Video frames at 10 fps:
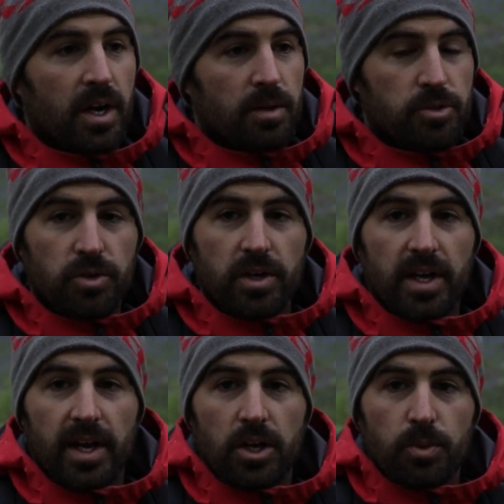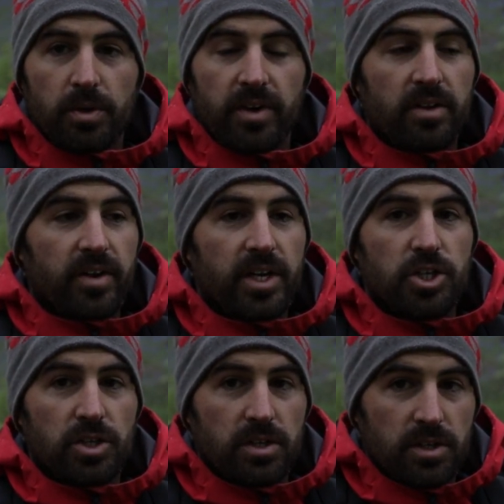I'm trying to get a little bit of
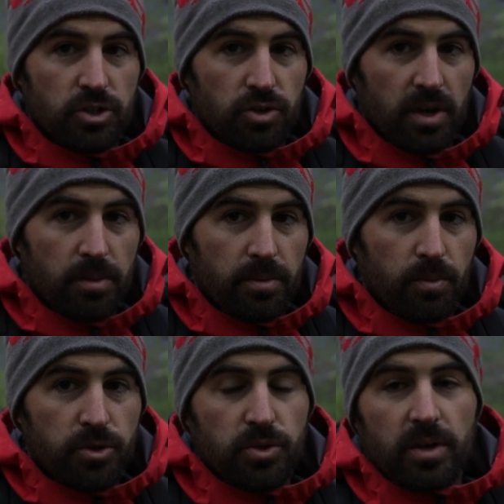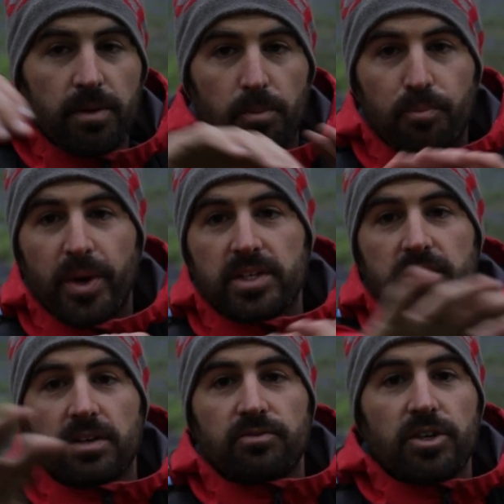elevation and which will give me a
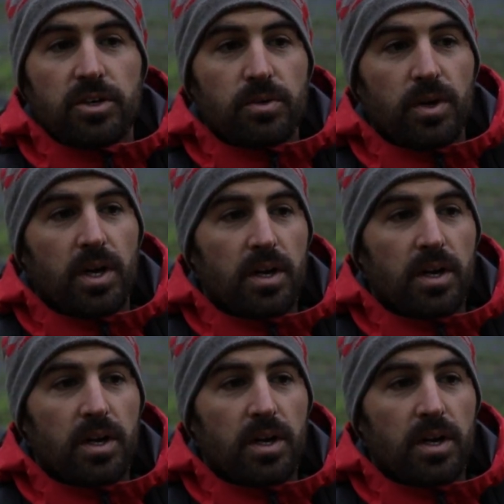better view,